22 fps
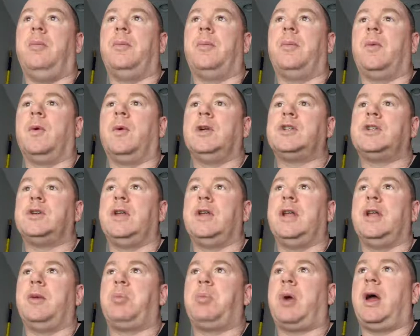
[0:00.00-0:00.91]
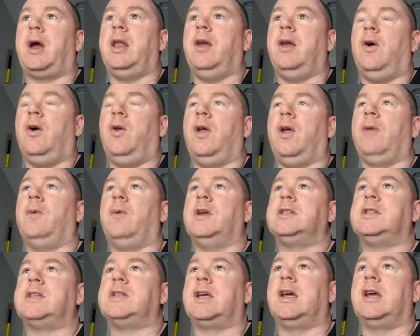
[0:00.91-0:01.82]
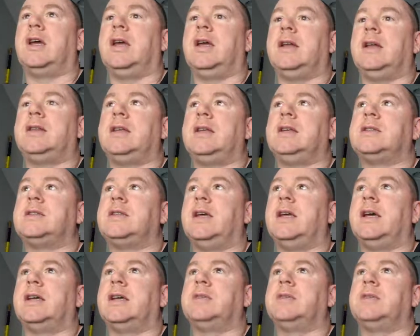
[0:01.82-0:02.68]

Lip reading: Originally, they're probably the only ones that could get these things.